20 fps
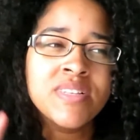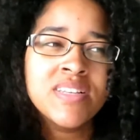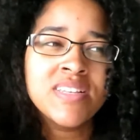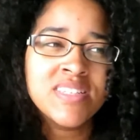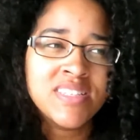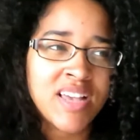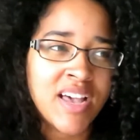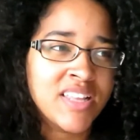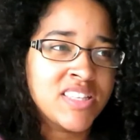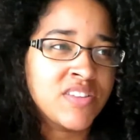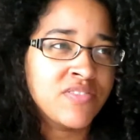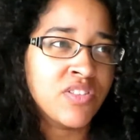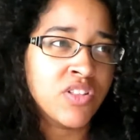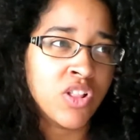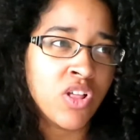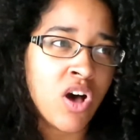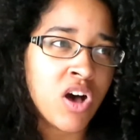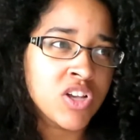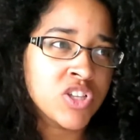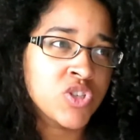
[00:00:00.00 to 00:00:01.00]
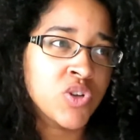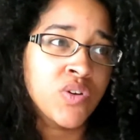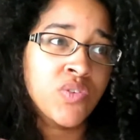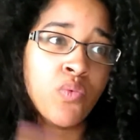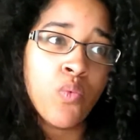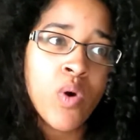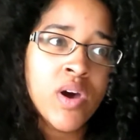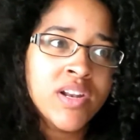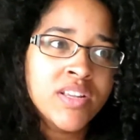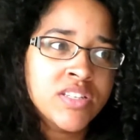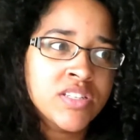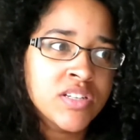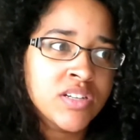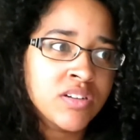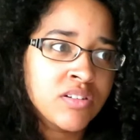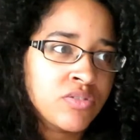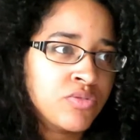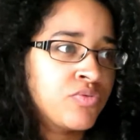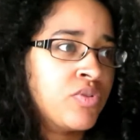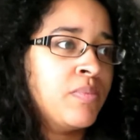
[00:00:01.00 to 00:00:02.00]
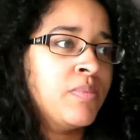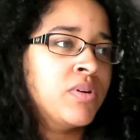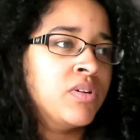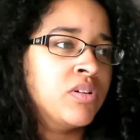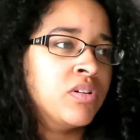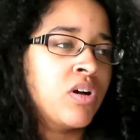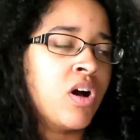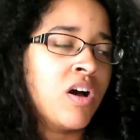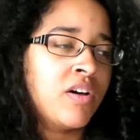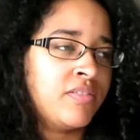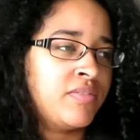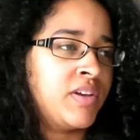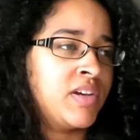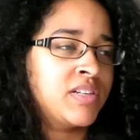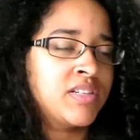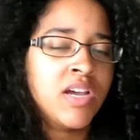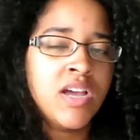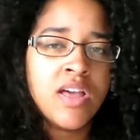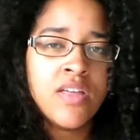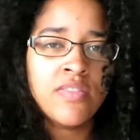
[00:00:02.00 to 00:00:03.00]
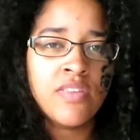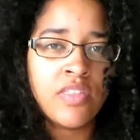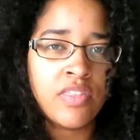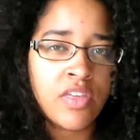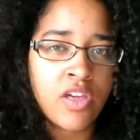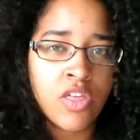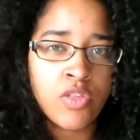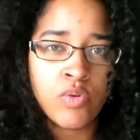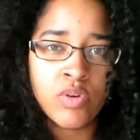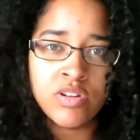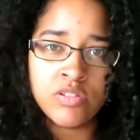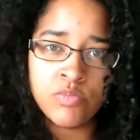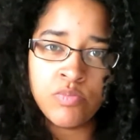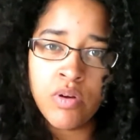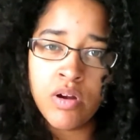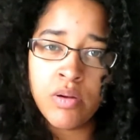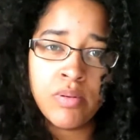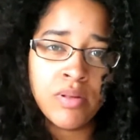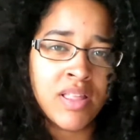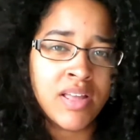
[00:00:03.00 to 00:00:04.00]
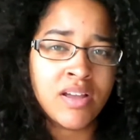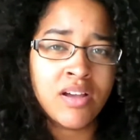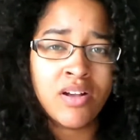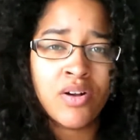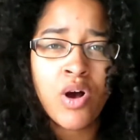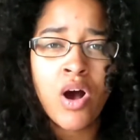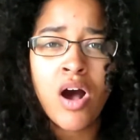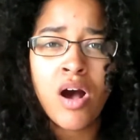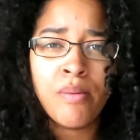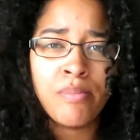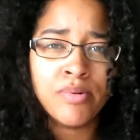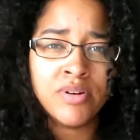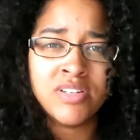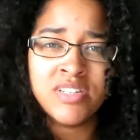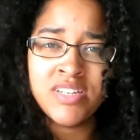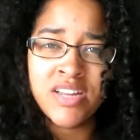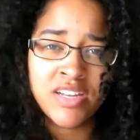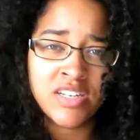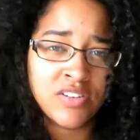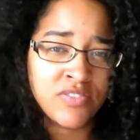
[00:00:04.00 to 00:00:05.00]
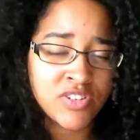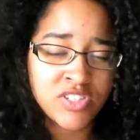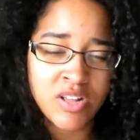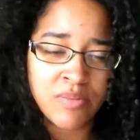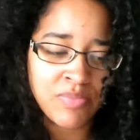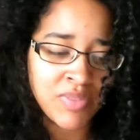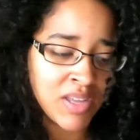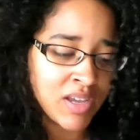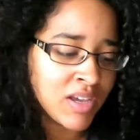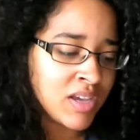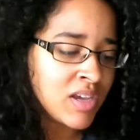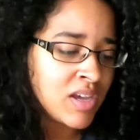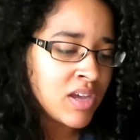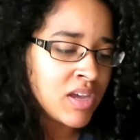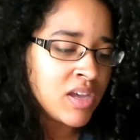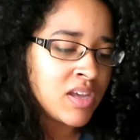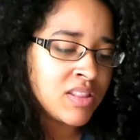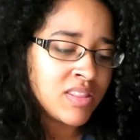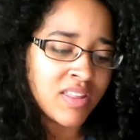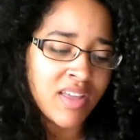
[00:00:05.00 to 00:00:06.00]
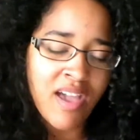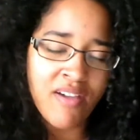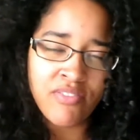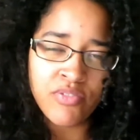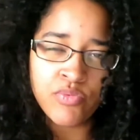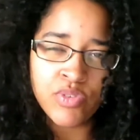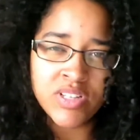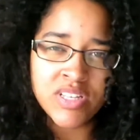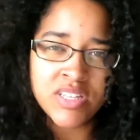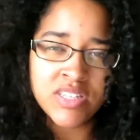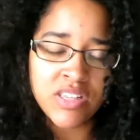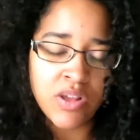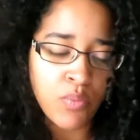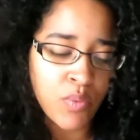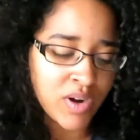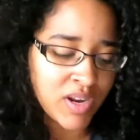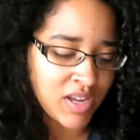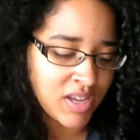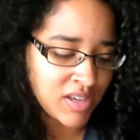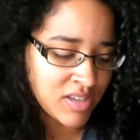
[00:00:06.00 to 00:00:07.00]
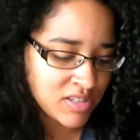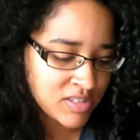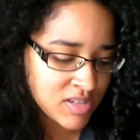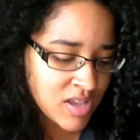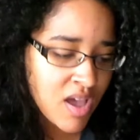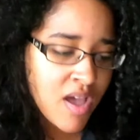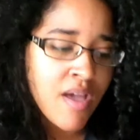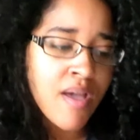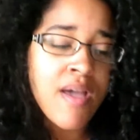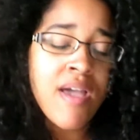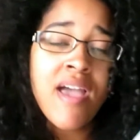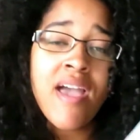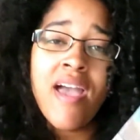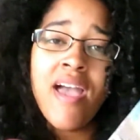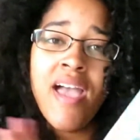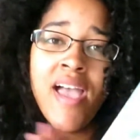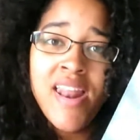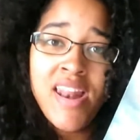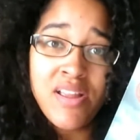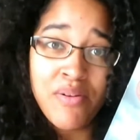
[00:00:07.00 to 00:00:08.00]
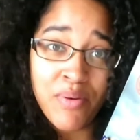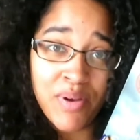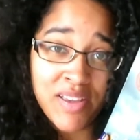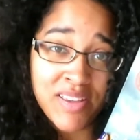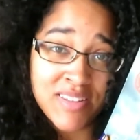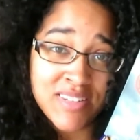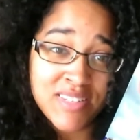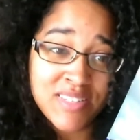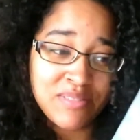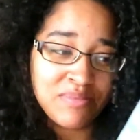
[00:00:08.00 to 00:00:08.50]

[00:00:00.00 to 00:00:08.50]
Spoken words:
sides of the law, so if one is a criminal convict, then the other one is probably like a cop or a detective or something. They haven't really said what he is. Anyways,